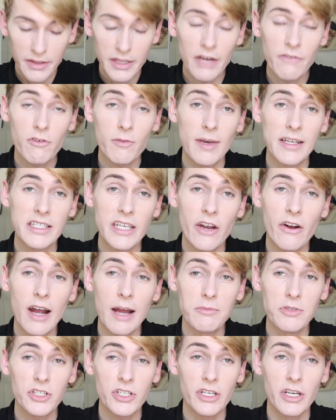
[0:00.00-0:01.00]
Then for mascara,
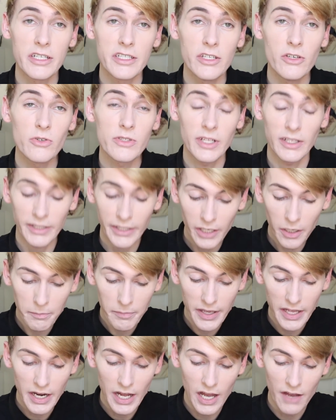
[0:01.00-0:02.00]
I'm just going to use a little
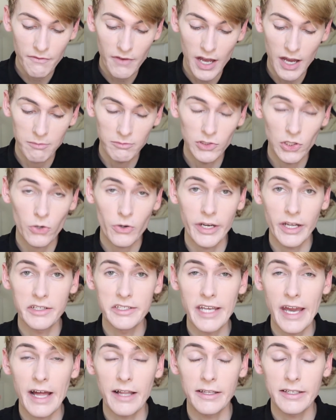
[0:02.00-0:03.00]
bit of L'Oreal
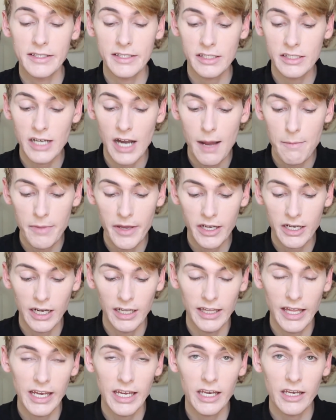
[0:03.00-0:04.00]
Telescopic.
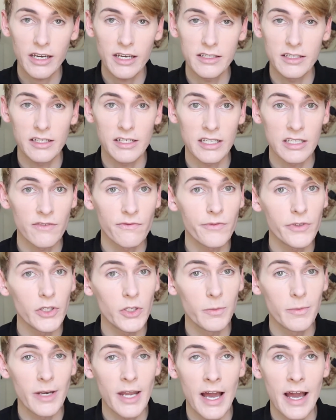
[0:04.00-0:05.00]
I like it because it doesn't
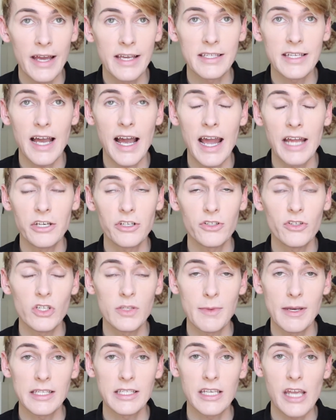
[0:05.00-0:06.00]
voluminize. I just
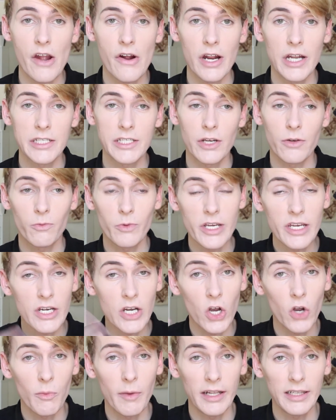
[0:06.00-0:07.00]
use mascara to
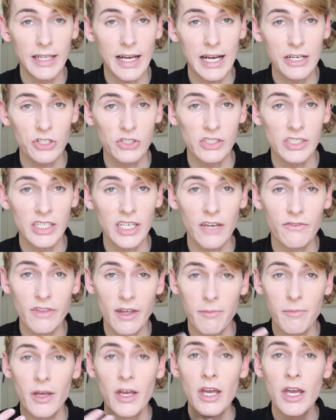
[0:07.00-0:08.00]
recoat my lashes and give
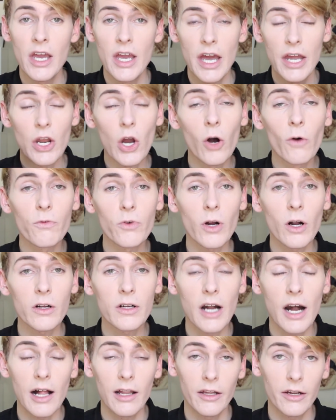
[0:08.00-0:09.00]
them an overall
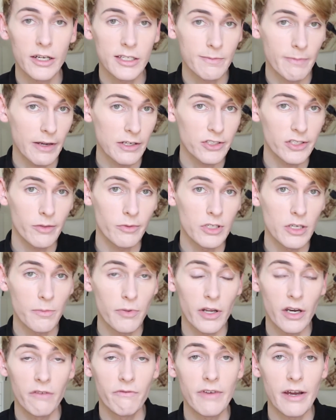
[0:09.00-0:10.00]
color, especially when you
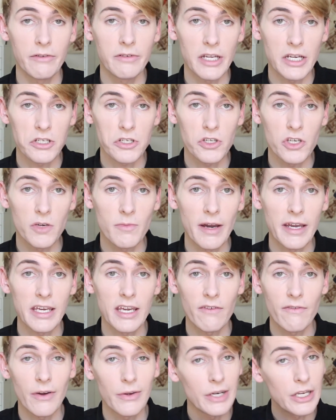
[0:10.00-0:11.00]
put on foundation. You might
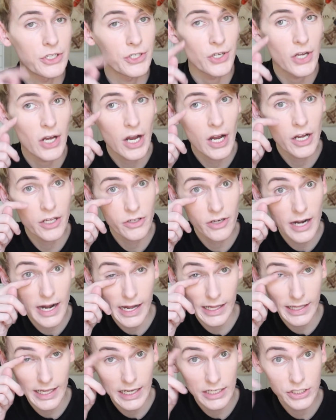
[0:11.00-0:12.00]
get foundation on your
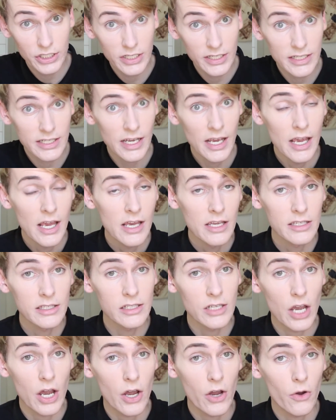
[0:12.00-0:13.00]
eyelashes,
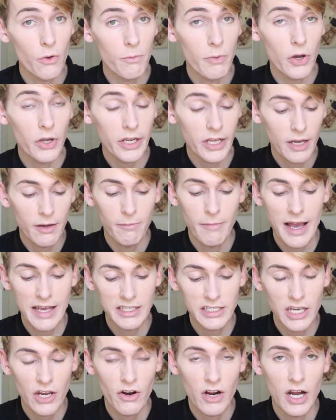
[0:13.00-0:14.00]
so putting a
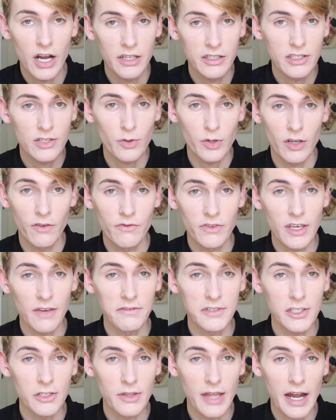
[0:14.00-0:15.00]
mascara on sort of
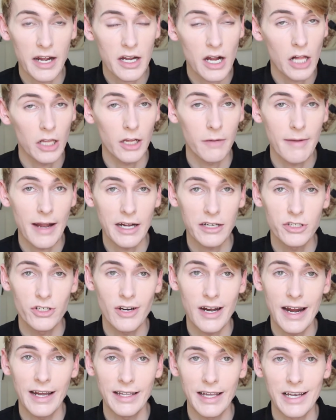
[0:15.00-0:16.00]
gives you that color back to
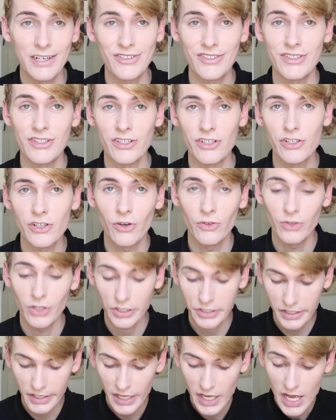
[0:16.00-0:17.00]
your eyelashes and you don't
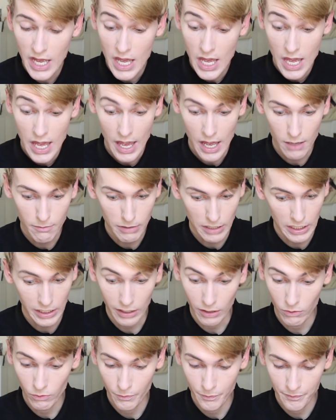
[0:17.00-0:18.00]
look
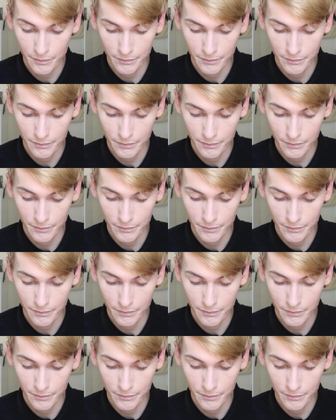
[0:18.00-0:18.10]
albino.